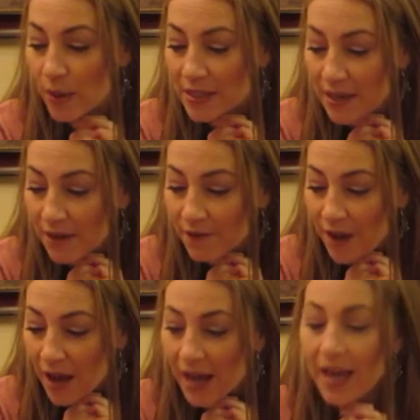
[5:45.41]

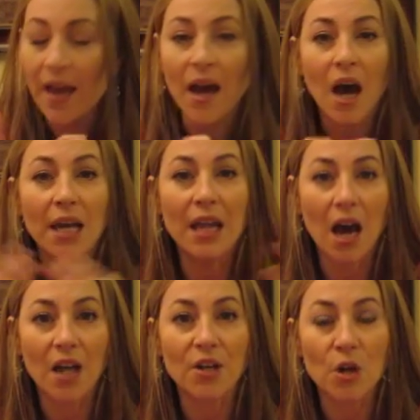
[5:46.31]
identify an
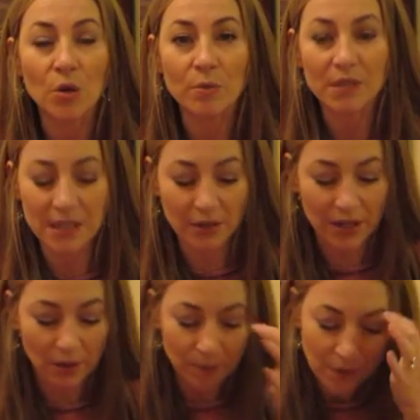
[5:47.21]
unknown
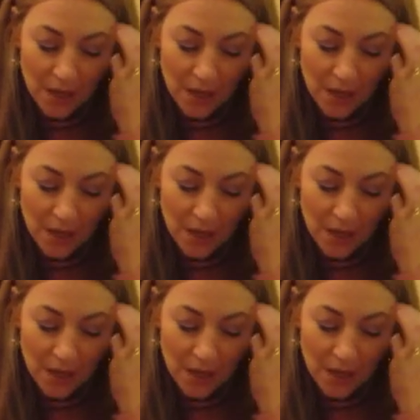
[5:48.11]
material.